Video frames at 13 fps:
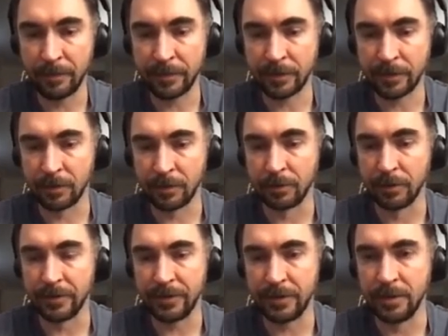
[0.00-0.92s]
so the
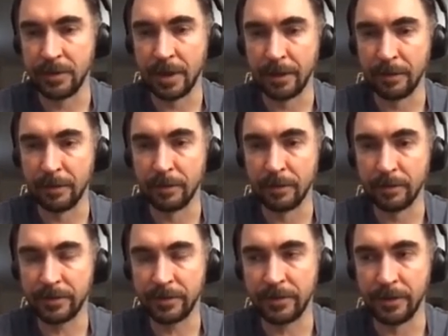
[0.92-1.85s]
CDN
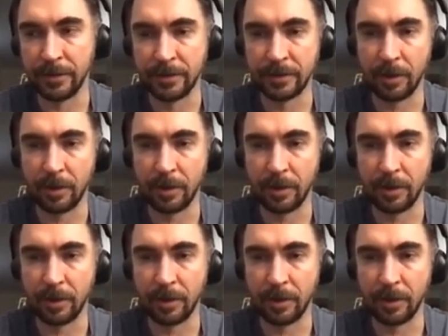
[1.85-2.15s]
sees